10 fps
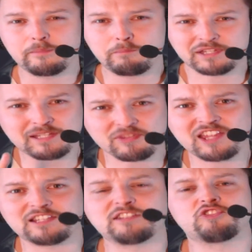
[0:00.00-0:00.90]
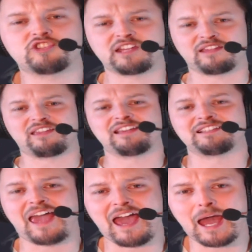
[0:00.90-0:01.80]
But something's interesting
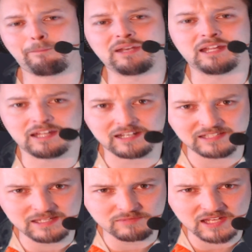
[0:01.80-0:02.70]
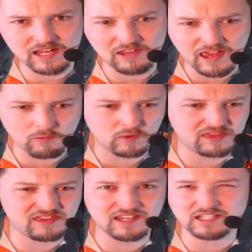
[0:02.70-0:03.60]
is happening, and it seems like that
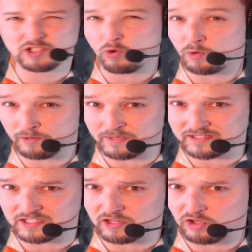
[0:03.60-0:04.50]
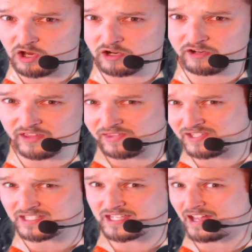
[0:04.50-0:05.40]
with these tournaments, the longer that
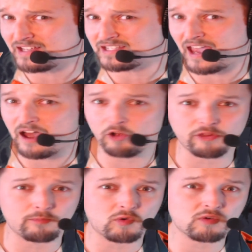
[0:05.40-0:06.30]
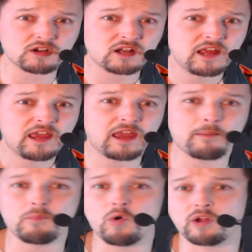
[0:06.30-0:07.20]
this set is out, the more
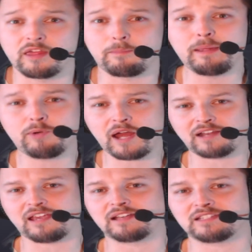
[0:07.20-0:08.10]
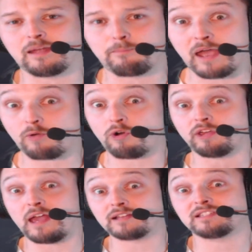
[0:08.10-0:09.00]
and more that people kind of take a step back. While
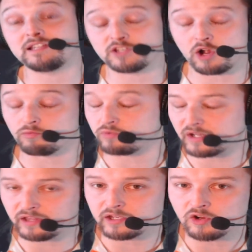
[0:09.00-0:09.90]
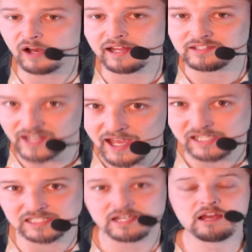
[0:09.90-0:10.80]
yes, these are really great
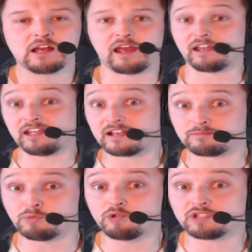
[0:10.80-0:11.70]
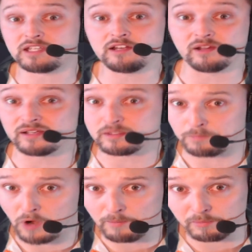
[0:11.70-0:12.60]
decks, and yes, Blue Steel is
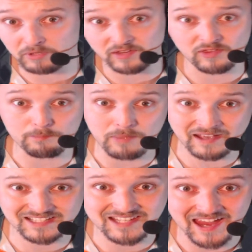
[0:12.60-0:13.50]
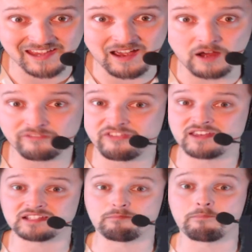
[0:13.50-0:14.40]
probably the best deck of
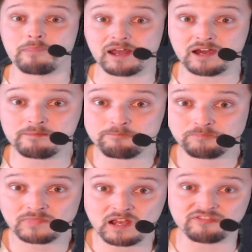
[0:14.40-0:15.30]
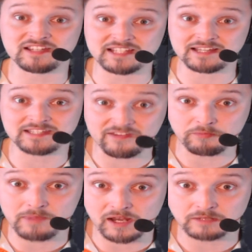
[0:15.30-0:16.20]
this meta, of the Set
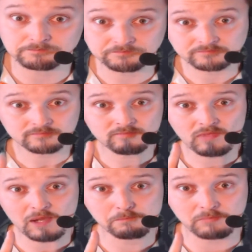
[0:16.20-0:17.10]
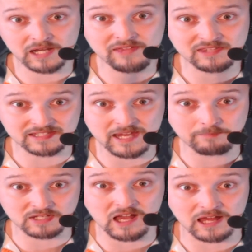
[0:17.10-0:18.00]
7 meta, but at the
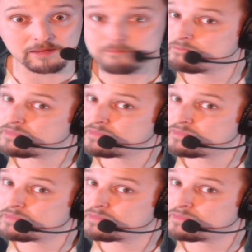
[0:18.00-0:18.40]
same time,